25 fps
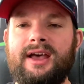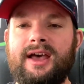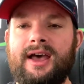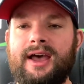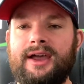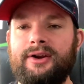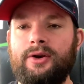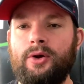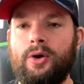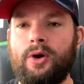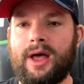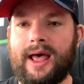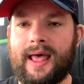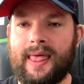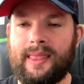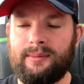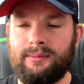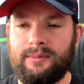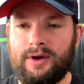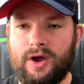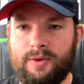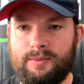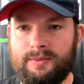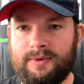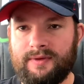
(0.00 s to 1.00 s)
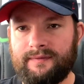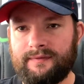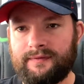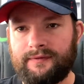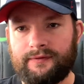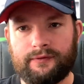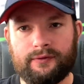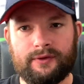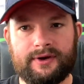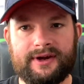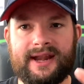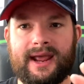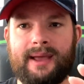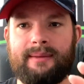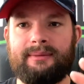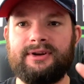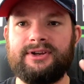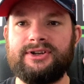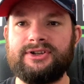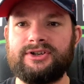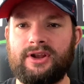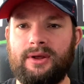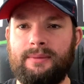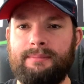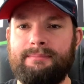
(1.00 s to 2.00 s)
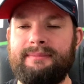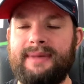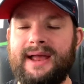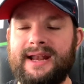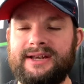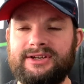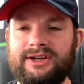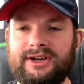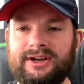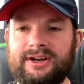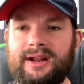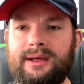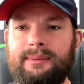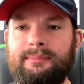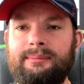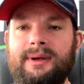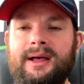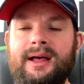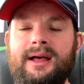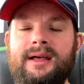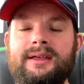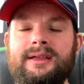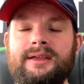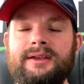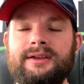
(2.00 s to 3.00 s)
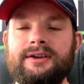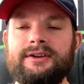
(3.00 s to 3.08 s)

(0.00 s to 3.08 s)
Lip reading: And at the moment, 3 damage is our magic number